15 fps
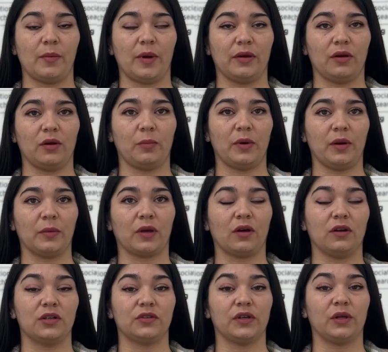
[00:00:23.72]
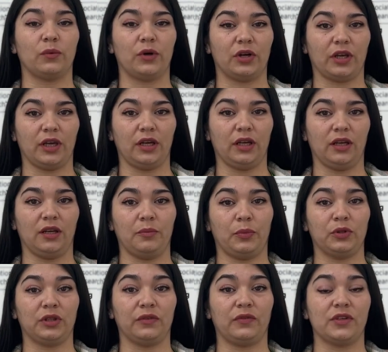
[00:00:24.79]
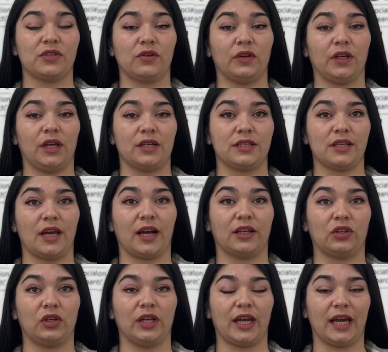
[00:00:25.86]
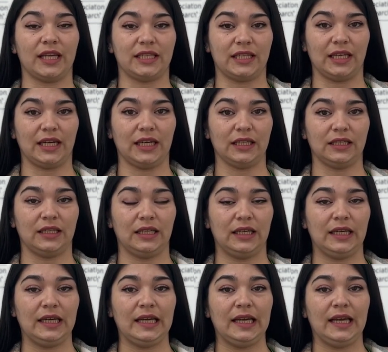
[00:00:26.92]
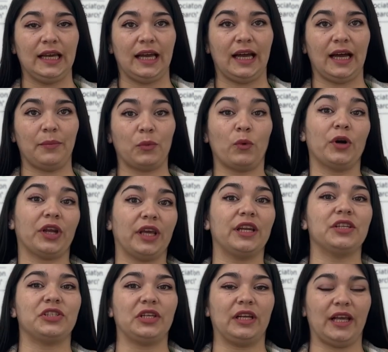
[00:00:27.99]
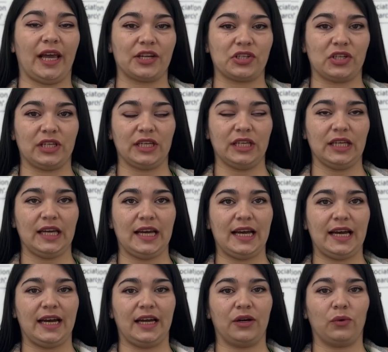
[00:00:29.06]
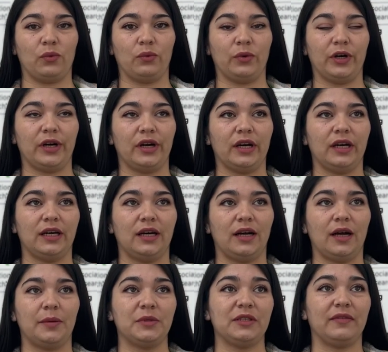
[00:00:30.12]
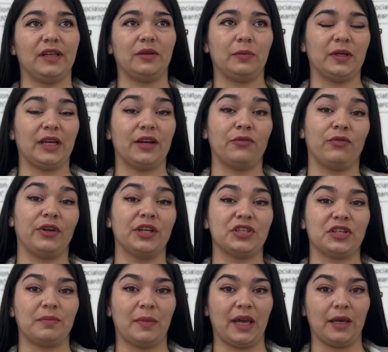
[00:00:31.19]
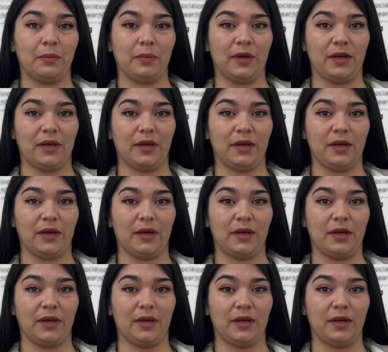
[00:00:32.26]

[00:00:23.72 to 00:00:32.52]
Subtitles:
Mayor, but I'm currently working in Pontificia Universidad Católica de Chile. I'm working in Chile actually, and where I'm developing and finishing my